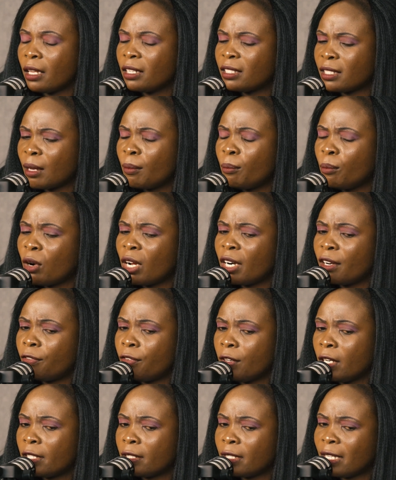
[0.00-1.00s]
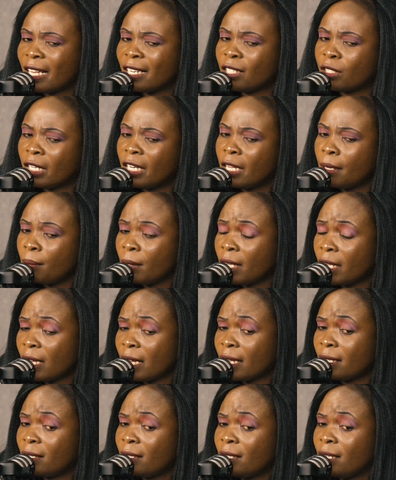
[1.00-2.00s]
someone feels that let me
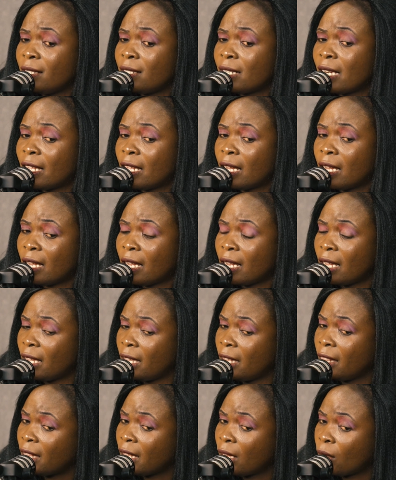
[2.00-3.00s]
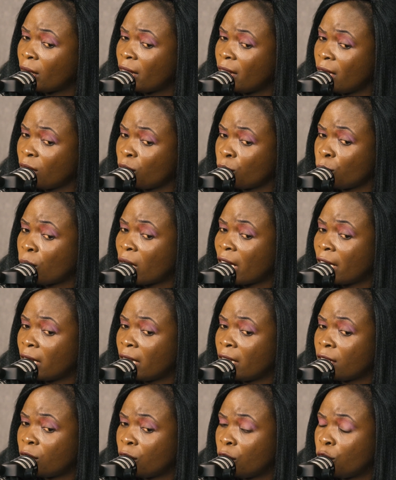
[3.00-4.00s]
just sit in this
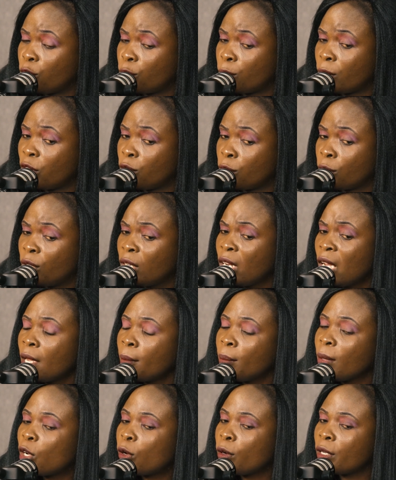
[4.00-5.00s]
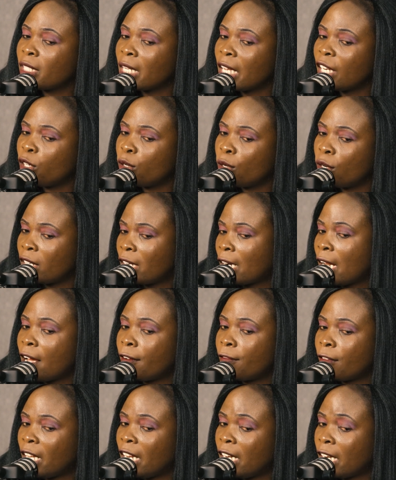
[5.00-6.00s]
working situation because I don't
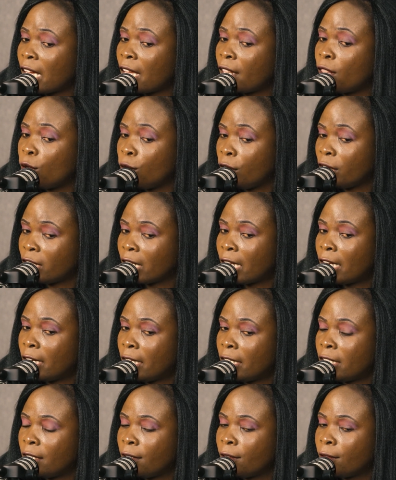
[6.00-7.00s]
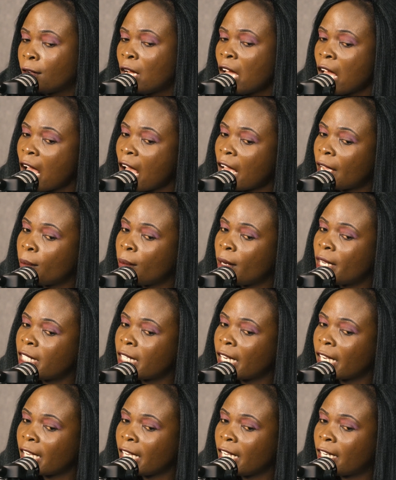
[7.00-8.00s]
have any other alternative. I
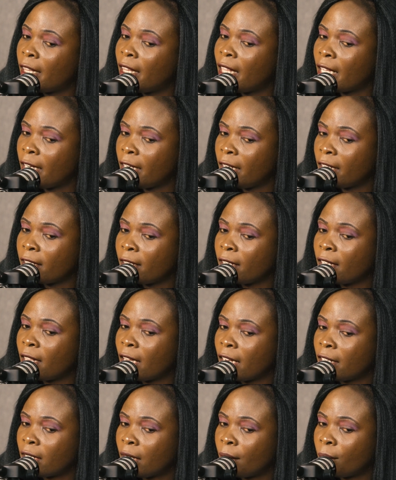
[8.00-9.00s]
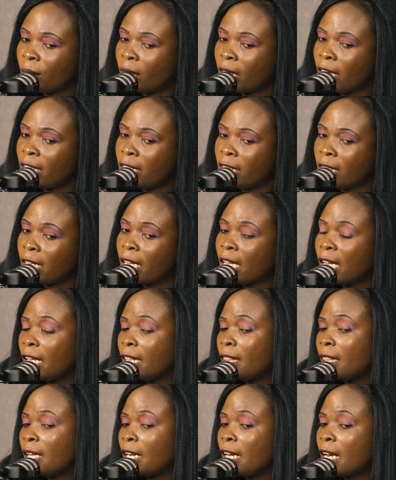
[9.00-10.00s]
better get the little that I'm getting,
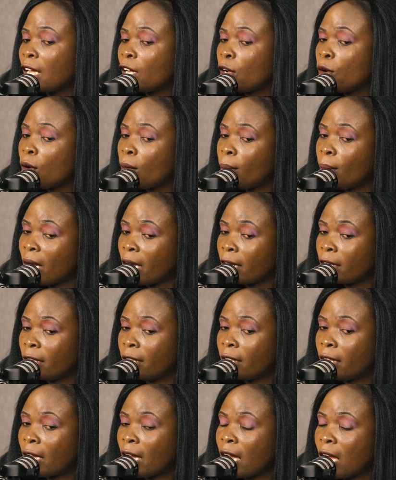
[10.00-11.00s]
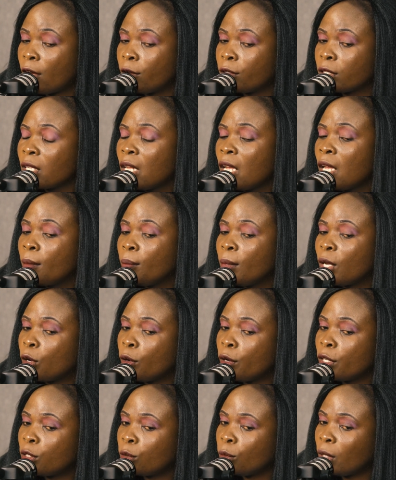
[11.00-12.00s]
and then I go back in the house,
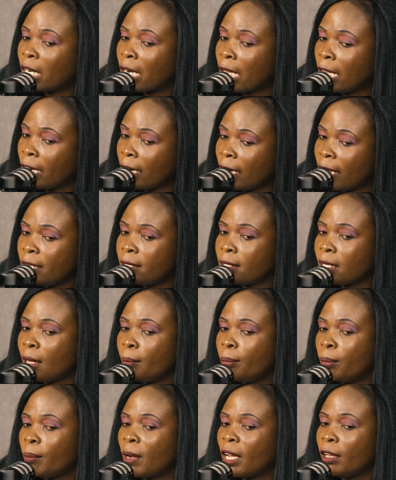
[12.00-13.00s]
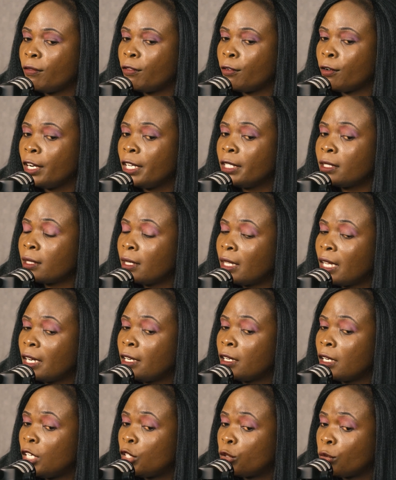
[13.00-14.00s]
because when I raise up my voice,
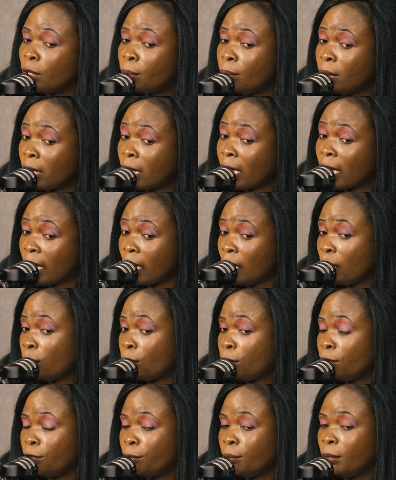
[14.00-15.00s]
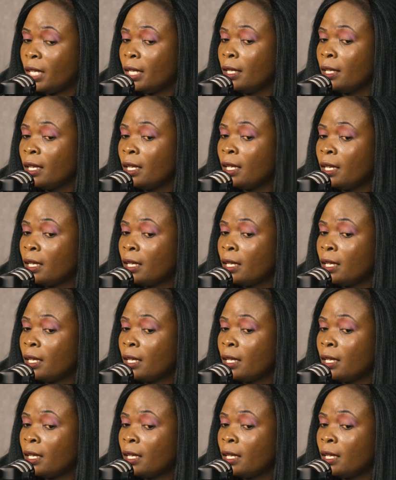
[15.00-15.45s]
then it will be the end of me.